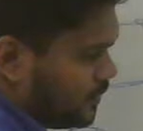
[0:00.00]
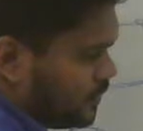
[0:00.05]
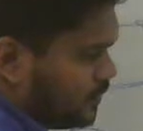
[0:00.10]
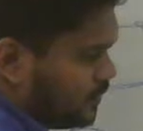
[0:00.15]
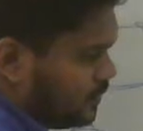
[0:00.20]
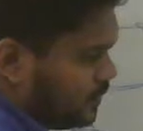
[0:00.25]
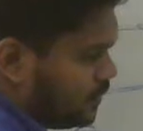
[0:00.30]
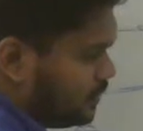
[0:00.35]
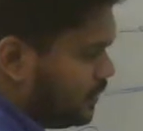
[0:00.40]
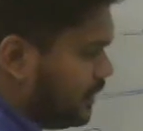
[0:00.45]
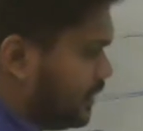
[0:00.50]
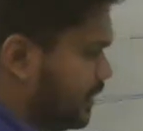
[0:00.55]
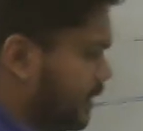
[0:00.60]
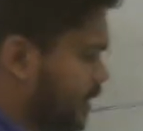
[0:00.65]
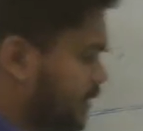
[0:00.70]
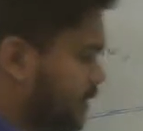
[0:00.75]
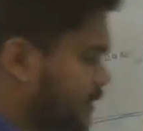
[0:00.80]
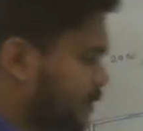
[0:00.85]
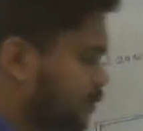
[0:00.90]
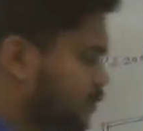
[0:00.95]
So they
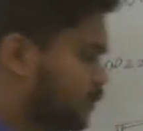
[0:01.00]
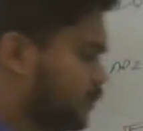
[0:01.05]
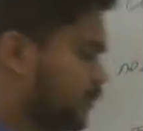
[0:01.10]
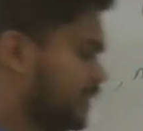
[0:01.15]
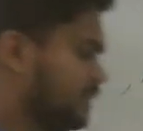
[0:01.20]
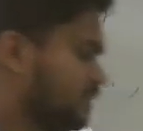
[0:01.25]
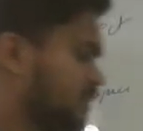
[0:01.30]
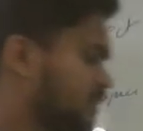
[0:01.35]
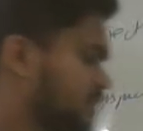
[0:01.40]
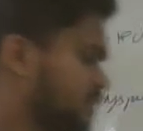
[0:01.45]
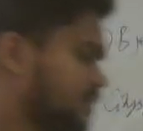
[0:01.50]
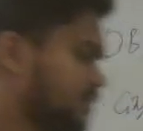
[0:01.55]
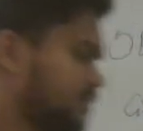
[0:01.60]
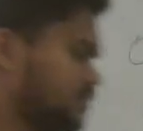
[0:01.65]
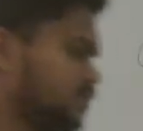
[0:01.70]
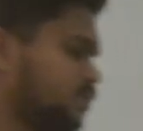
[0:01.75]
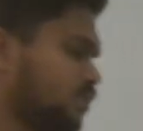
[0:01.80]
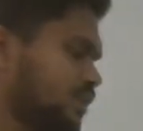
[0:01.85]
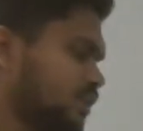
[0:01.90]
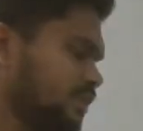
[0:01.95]
try to squeeze and
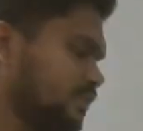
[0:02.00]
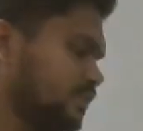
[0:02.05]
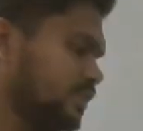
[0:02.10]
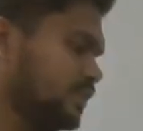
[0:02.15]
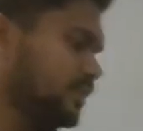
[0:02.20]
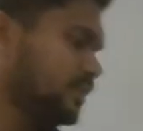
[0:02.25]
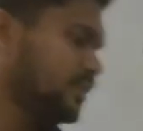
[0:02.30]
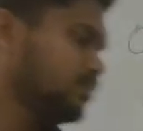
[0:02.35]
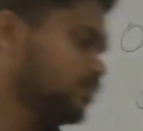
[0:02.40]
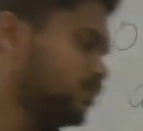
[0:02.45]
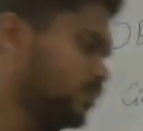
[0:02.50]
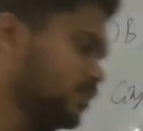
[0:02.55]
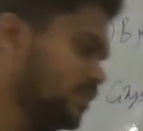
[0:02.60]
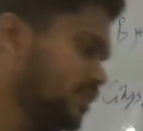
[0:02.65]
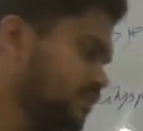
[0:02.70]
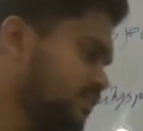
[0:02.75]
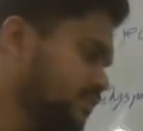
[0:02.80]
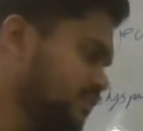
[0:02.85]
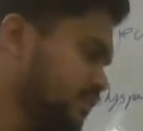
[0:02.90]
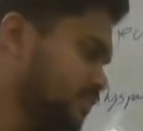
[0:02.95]
whatever
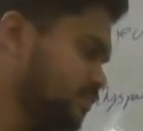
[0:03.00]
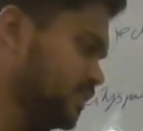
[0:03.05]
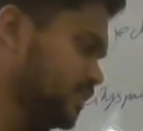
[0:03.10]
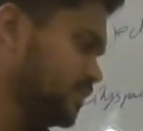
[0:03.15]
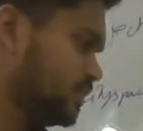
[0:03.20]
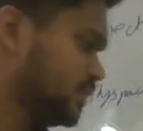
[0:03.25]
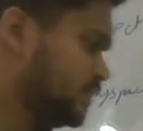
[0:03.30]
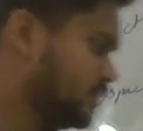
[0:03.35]
important information